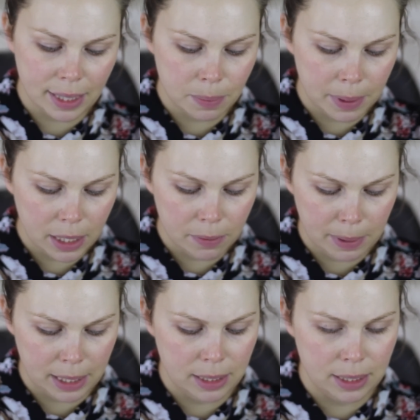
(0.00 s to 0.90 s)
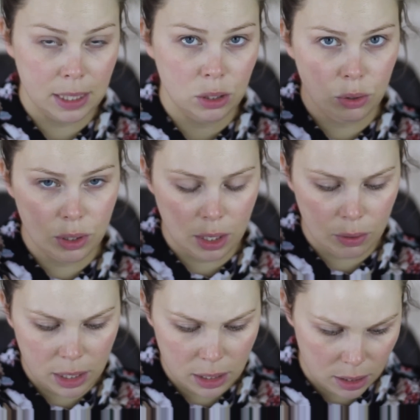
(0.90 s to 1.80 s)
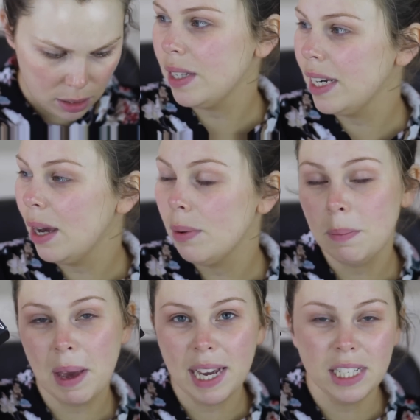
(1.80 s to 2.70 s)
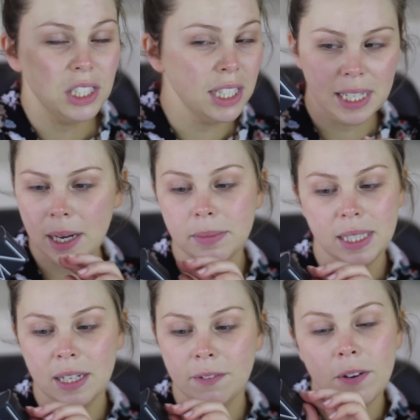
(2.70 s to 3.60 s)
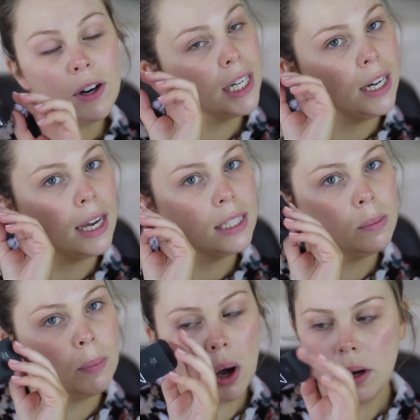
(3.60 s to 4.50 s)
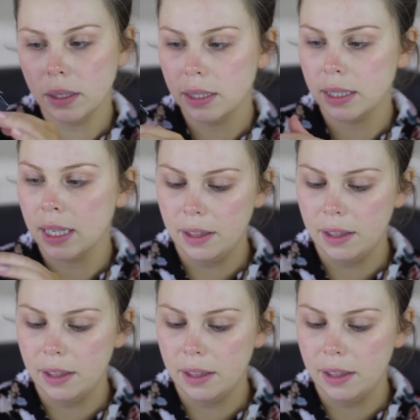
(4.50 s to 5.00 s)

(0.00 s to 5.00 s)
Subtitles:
There's plenty of places that do sell this. Starting out with the packaging, it comes in a very nice box.